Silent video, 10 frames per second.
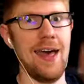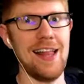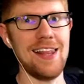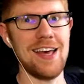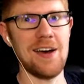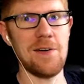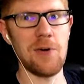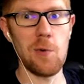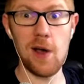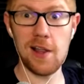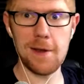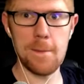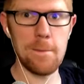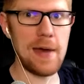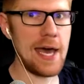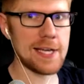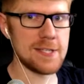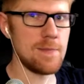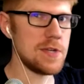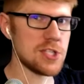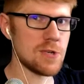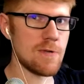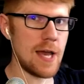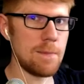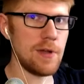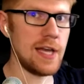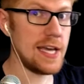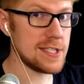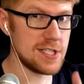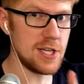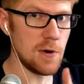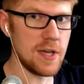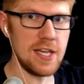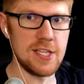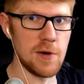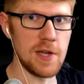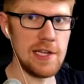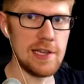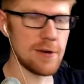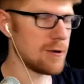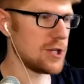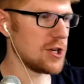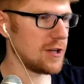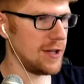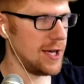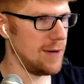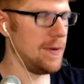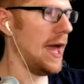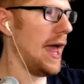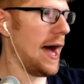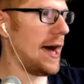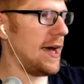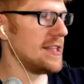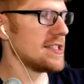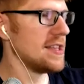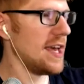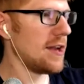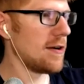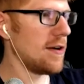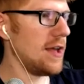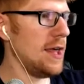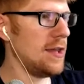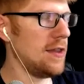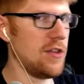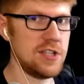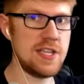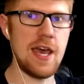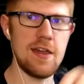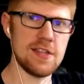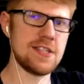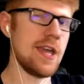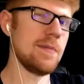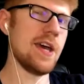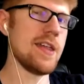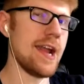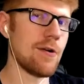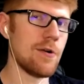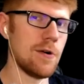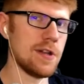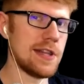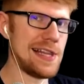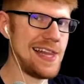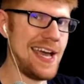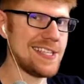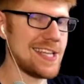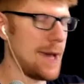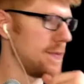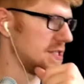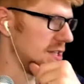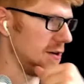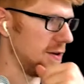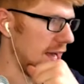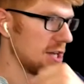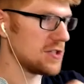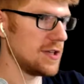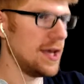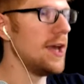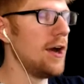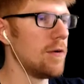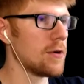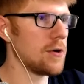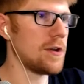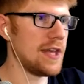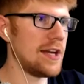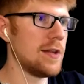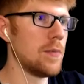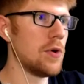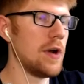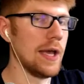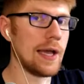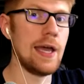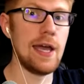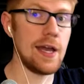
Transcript: Hello and welcome back to Mr. Red Plays Doki Doki Literature Club. It's later in the day, the same day that I recorded the last episode. I actually recorded that in the morning.